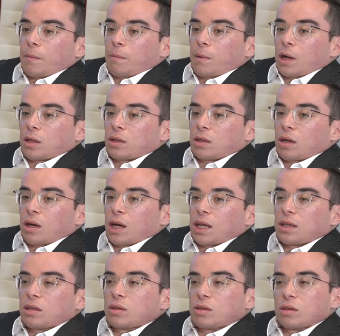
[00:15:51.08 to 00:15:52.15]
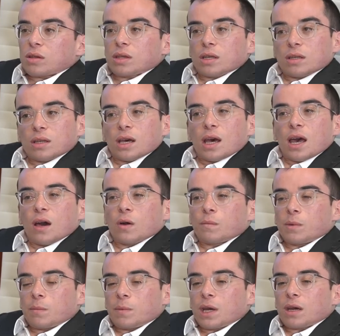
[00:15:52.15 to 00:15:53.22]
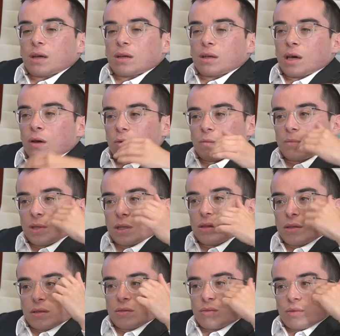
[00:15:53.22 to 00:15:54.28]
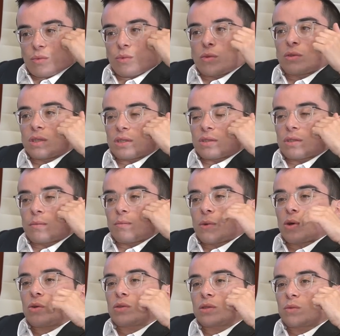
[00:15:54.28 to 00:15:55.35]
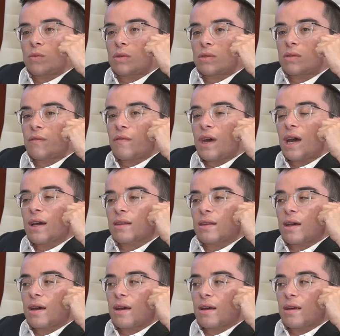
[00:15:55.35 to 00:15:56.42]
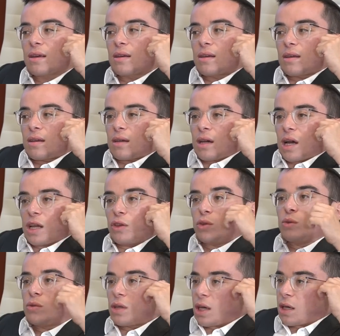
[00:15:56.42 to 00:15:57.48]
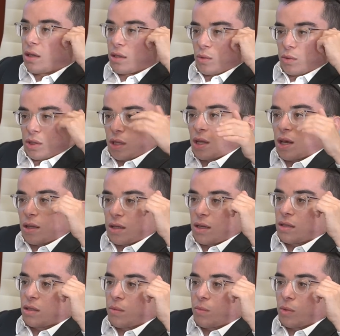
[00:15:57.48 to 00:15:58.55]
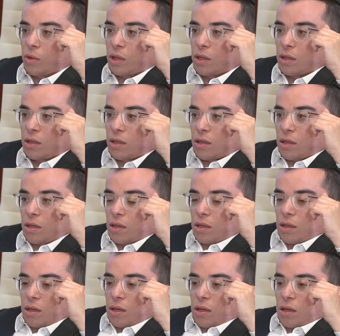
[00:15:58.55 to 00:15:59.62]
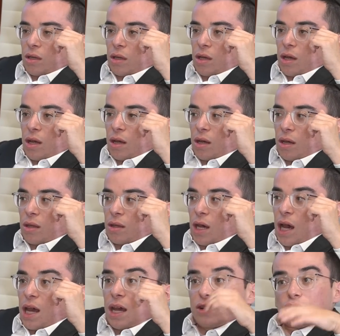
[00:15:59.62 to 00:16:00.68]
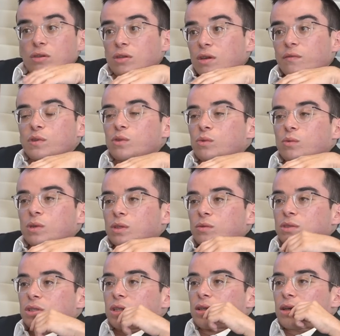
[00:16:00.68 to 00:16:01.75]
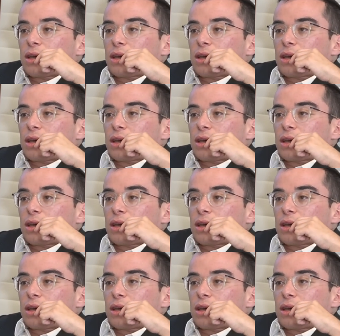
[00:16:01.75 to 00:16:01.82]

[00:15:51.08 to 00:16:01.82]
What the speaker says: But I think the thing that held me through this the most was the fact that I knew that it was gonna end at some point. And I actually never knew when it was gonna